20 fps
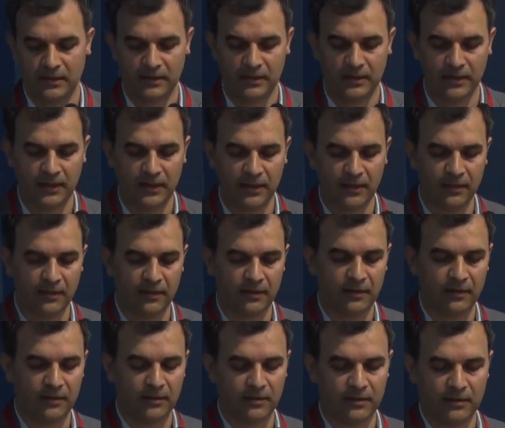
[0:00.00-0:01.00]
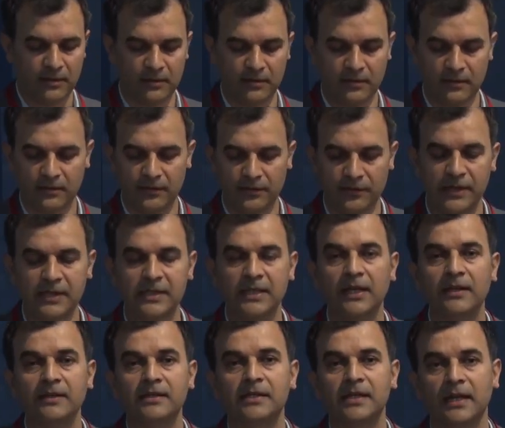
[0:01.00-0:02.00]
The
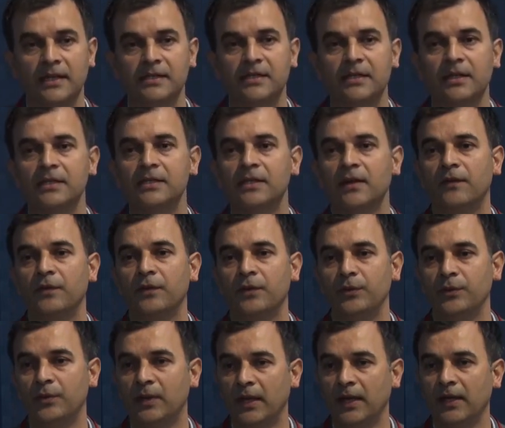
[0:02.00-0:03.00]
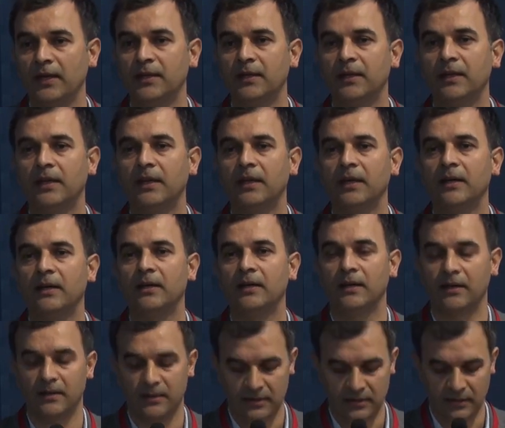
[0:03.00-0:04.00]
recent census of
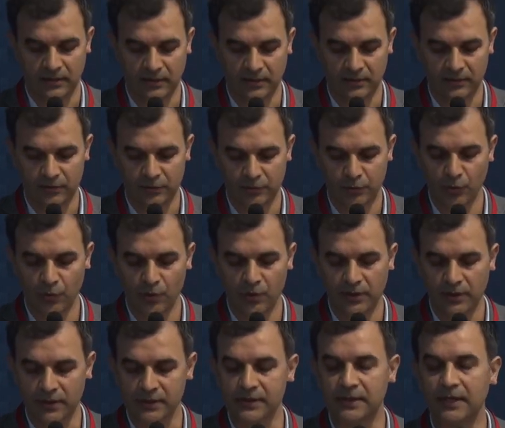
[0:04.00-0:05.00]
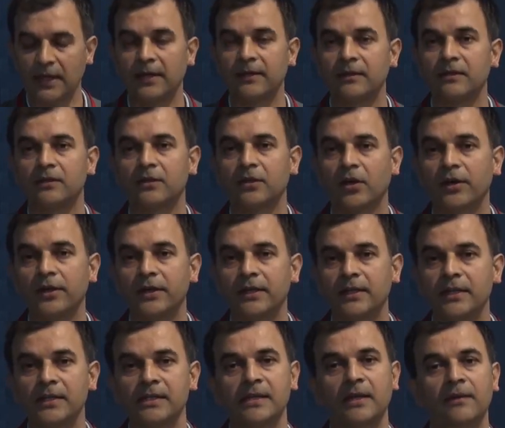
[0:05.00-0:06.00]
UK told us that
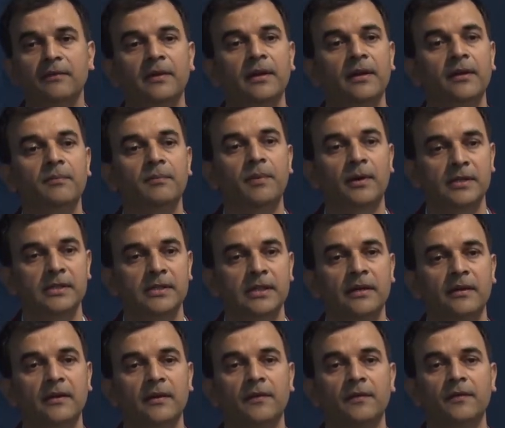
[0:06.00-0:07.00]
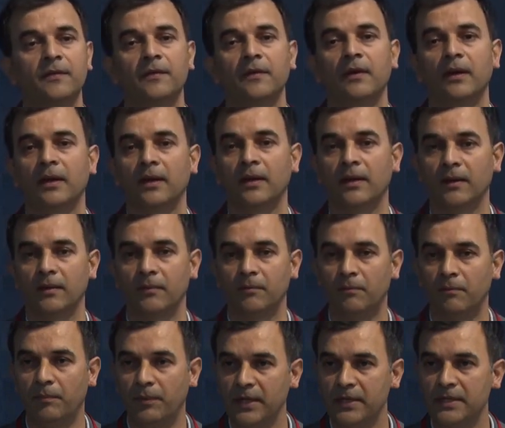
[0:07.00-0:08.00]
37% of
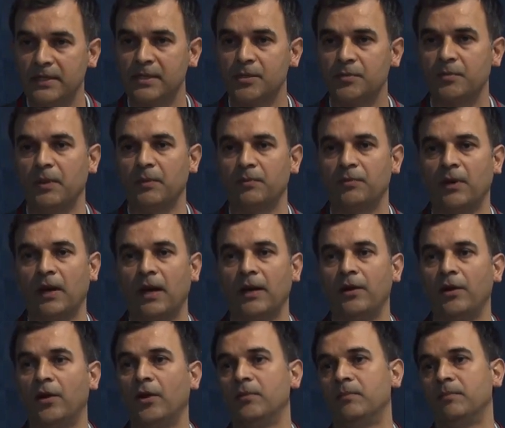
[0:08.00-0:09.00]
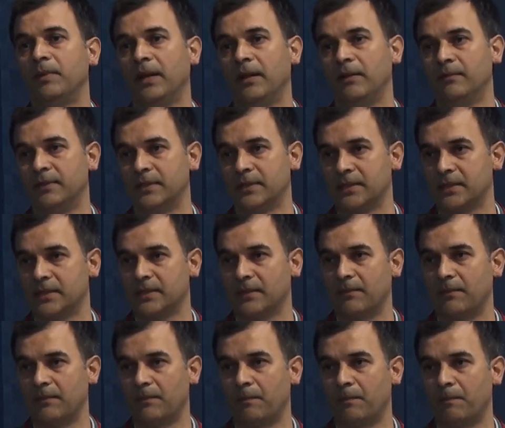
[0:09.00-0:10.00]
British people are non-believers.
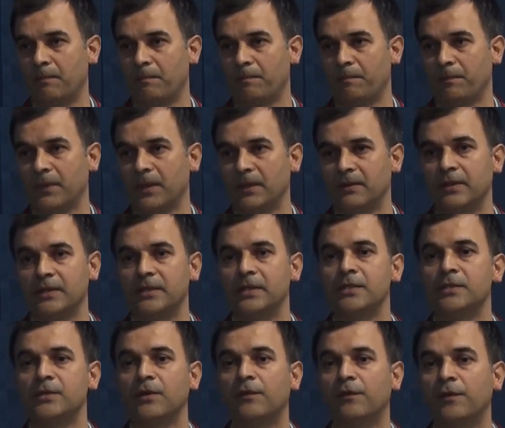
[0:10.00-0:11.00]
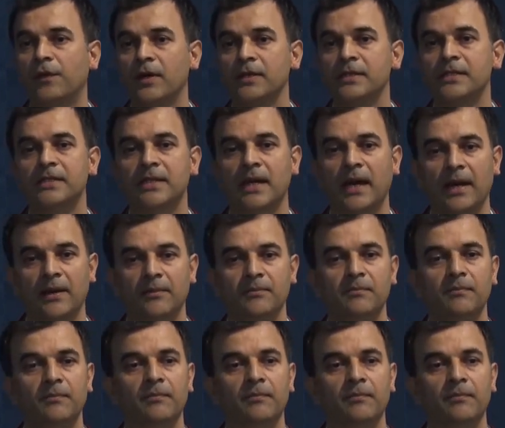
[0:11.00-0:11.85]
This is the first time